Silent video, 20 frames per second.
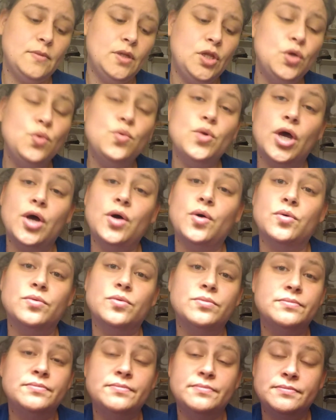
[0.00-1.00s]
You know.
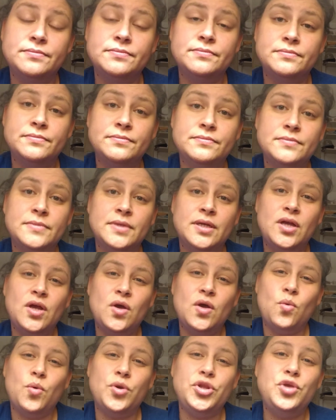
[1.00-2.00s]

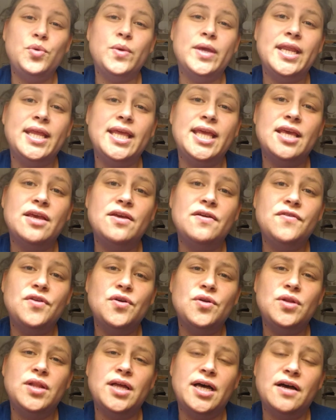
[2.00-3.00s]
When you can give
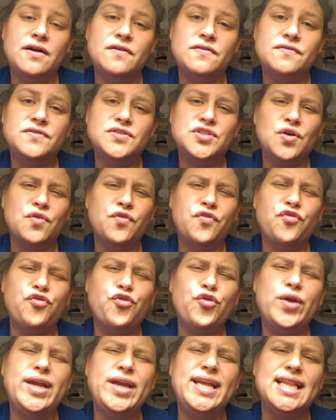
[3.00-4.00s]
your love so
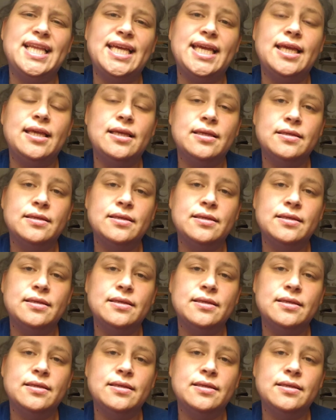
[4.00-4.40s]
freely.